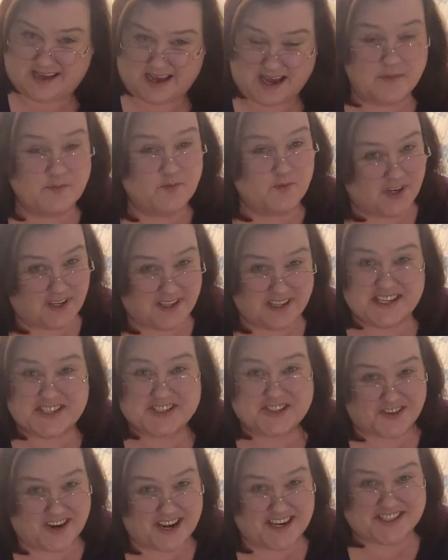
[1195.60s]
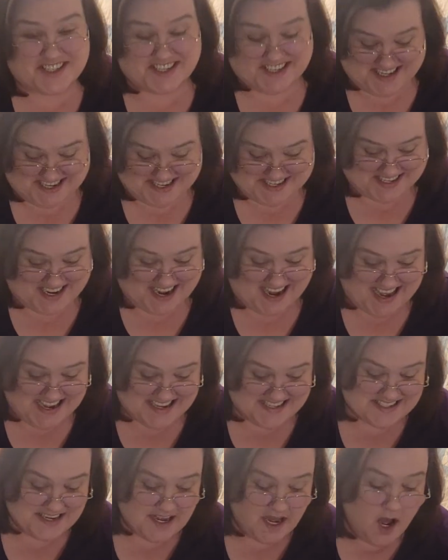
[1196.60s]
I'm really stretching this,
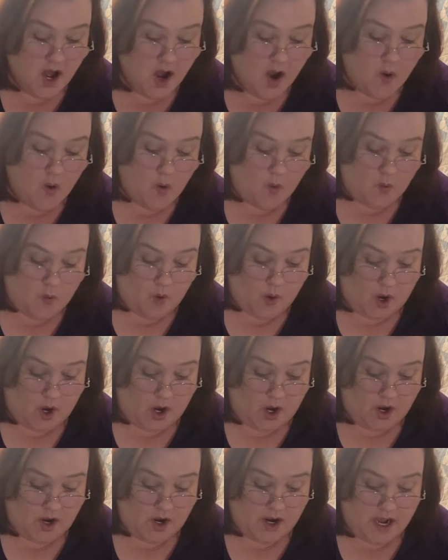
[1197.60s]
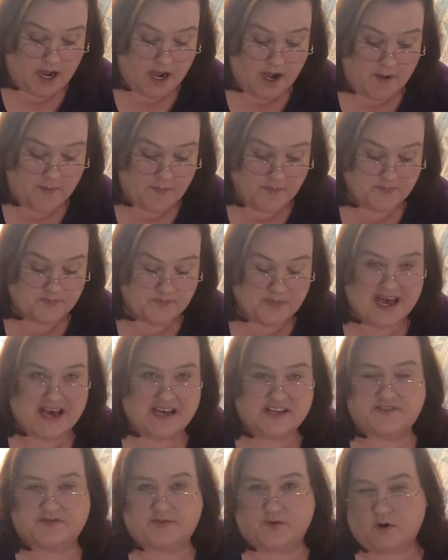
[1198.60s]
guys. Or
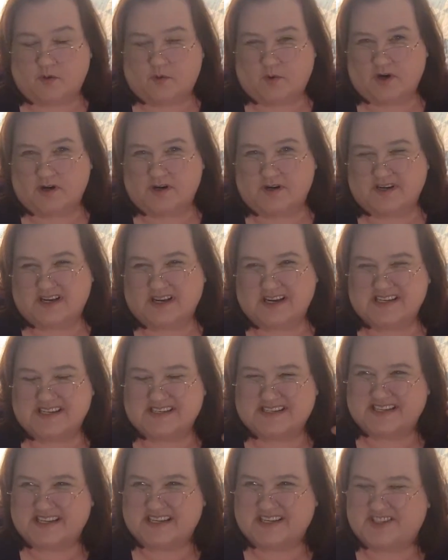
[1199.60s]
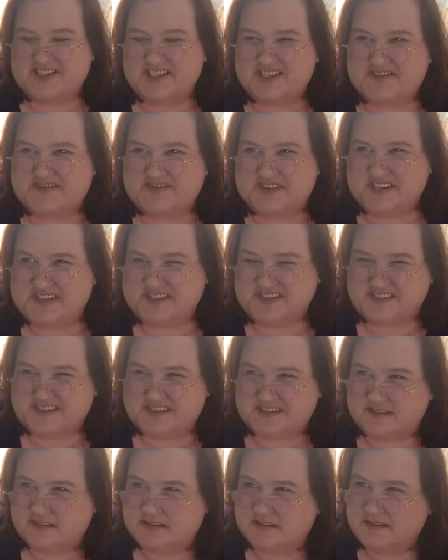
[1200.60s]
past forward, because it just
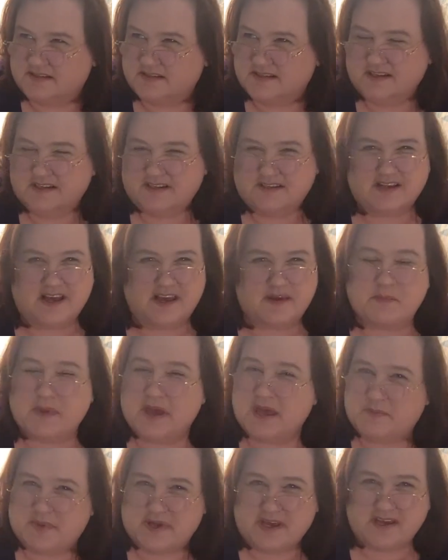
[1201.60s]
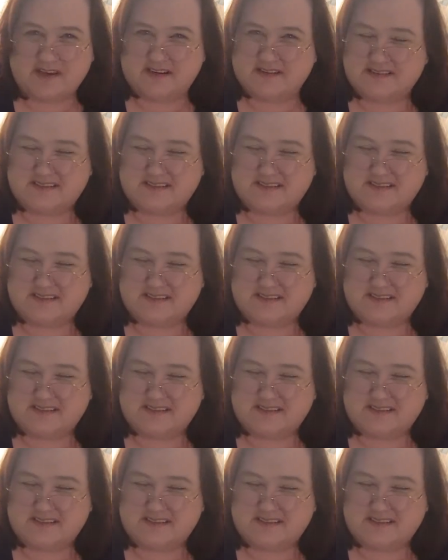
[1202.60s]
feels like maybe,